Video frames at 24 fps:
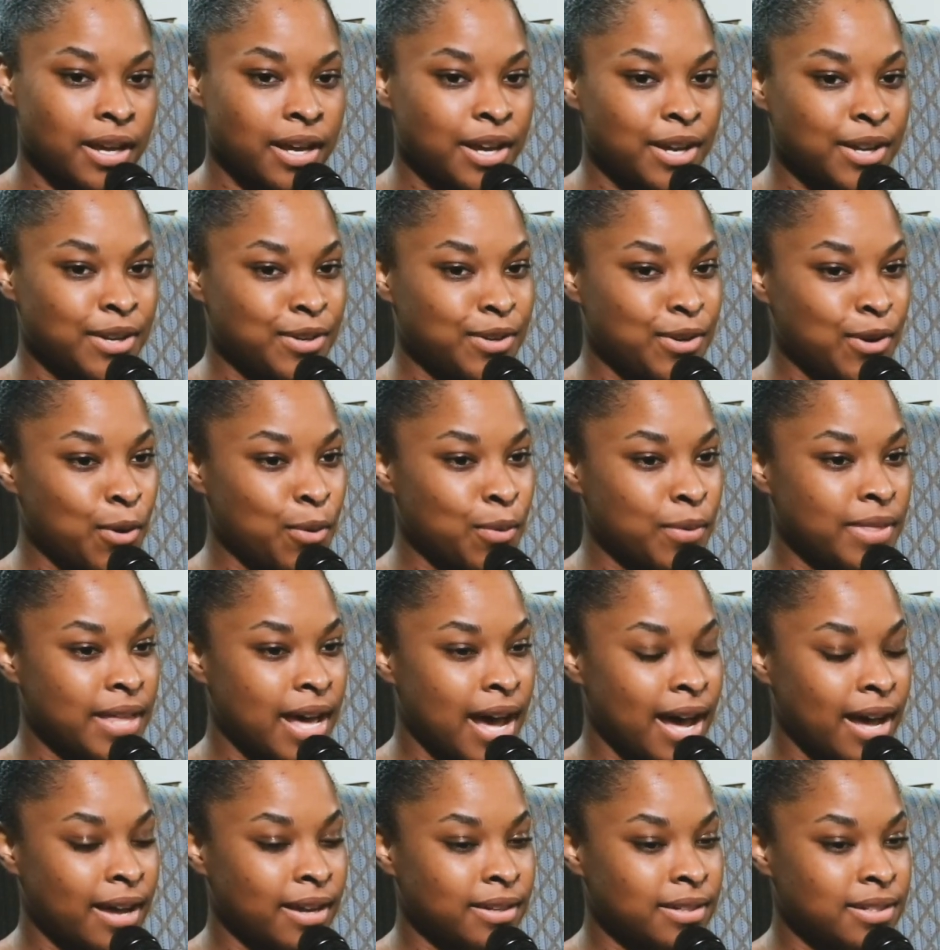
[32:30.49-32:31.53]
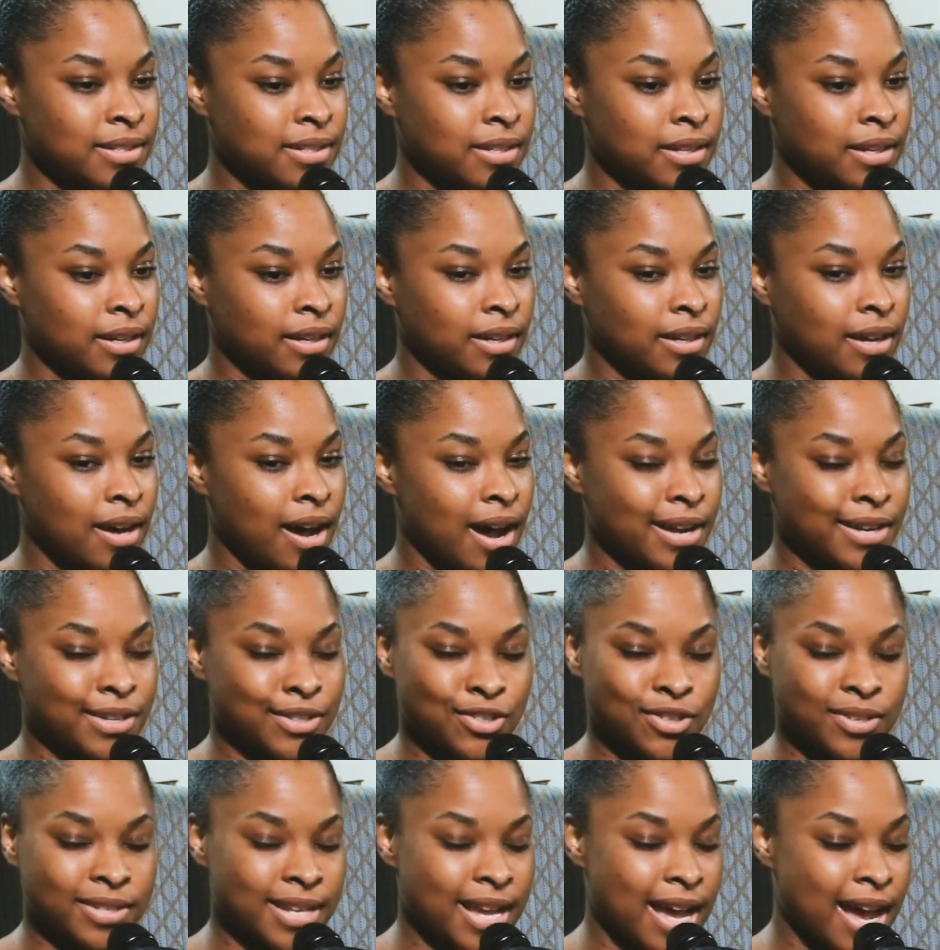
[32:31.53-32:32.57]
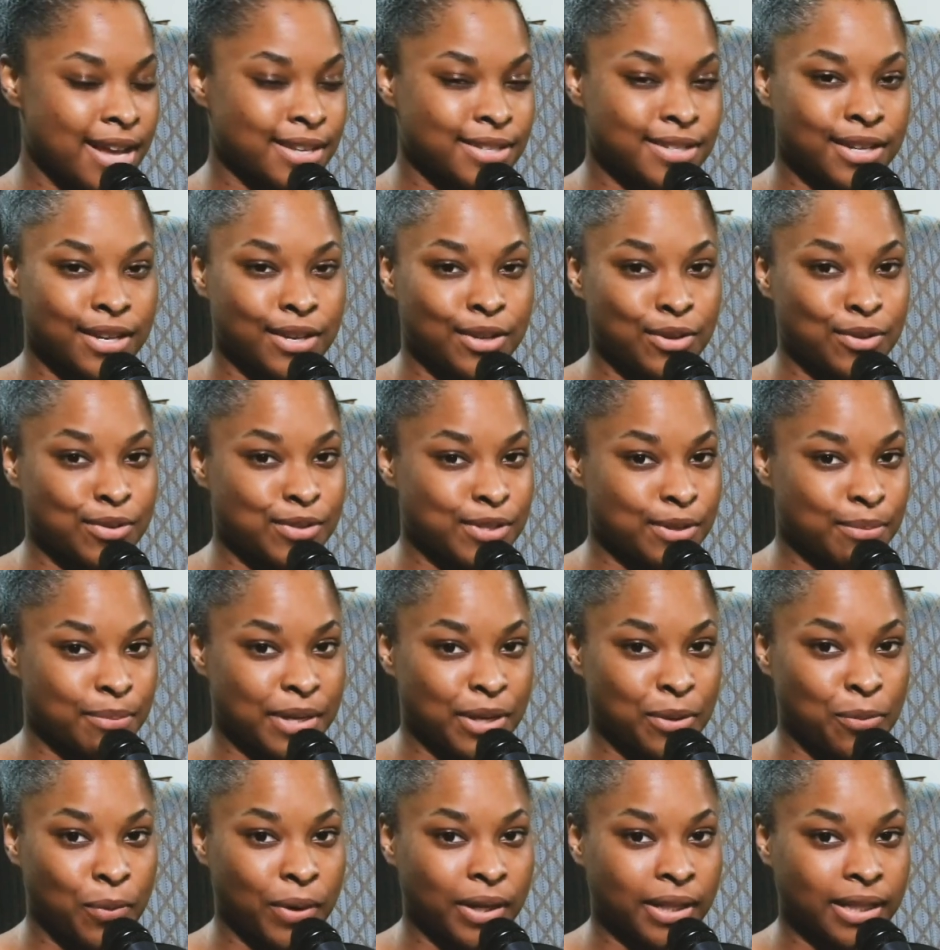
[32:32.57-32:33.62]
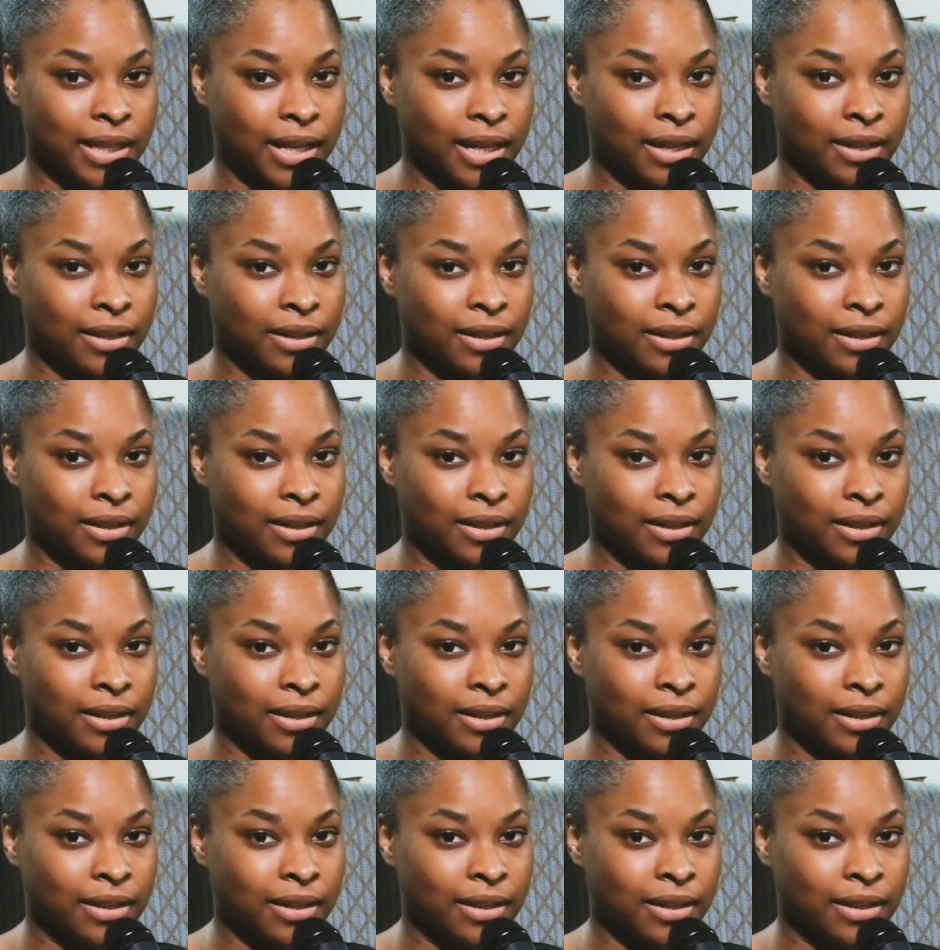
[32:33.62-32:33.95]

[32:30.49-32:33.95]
know that God is just asking you to be willing.